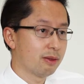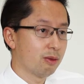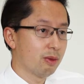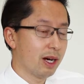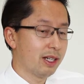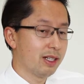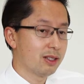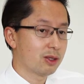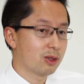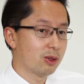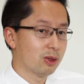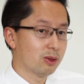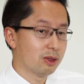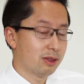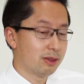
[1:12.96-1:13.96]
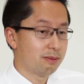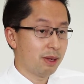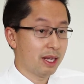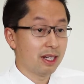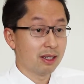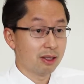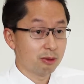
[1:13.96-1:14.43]
One is called
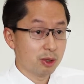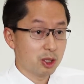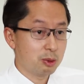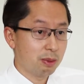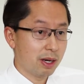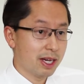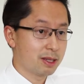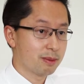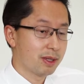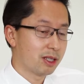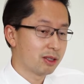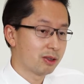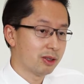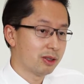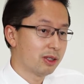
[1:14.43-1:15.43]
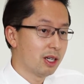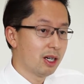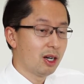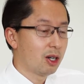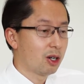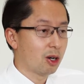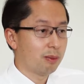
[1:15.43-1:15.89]
platelet-rich plasma, or
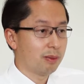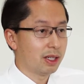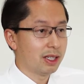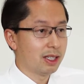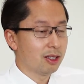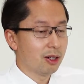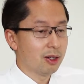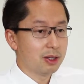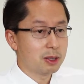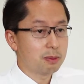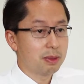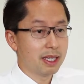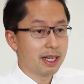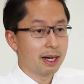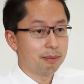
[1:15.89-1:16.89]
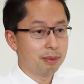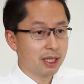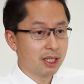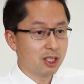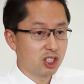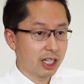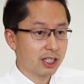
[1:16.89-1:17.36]
commonly known as PRP
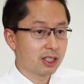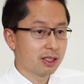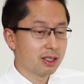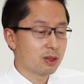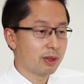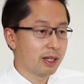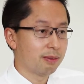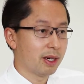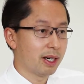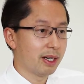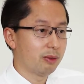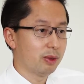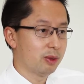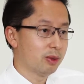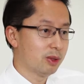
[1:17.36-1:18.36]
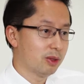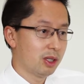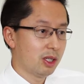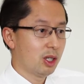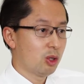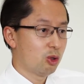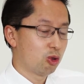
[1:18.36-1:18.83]
injections, whereby we will
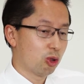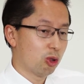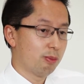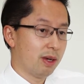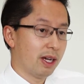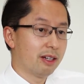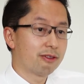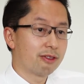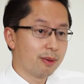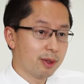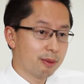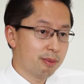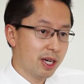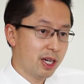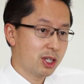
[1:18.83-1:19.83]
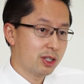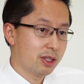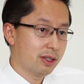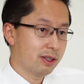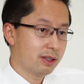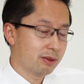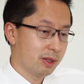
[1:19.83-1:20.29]
draw blood from the
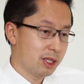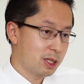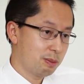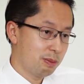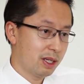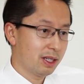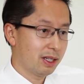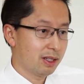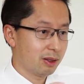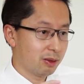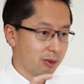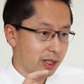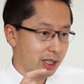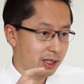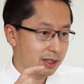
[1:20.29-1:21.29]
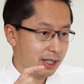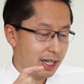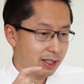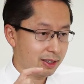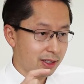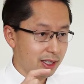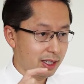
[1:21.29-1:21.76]
patient, we spin it, and we
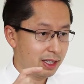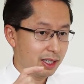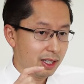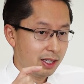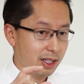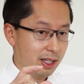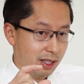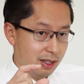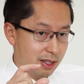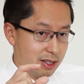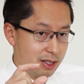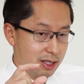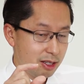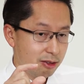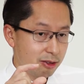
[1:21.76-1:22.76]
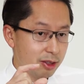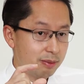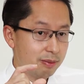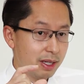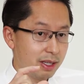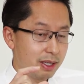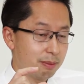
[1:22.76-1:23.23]
take the
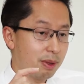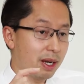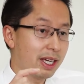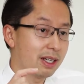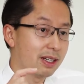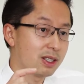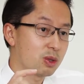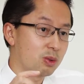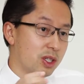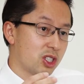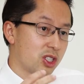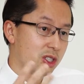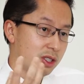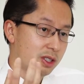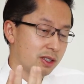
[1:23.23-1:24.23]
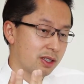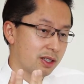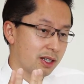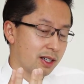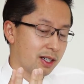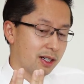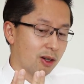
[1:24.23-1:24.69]
serum and the platelets, which
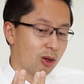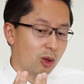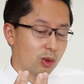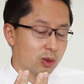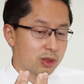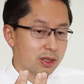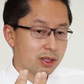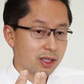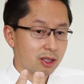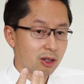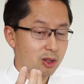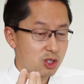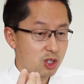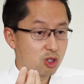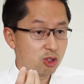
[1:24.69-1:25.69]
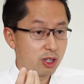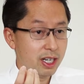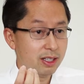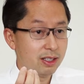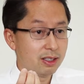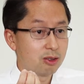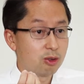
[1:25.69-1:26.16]
hold the
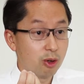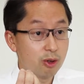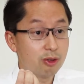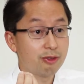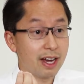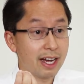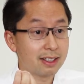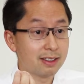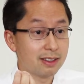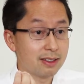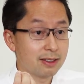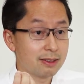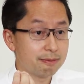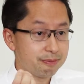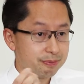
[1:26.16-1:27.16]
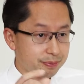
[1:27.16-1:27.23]
concentrated growth factors.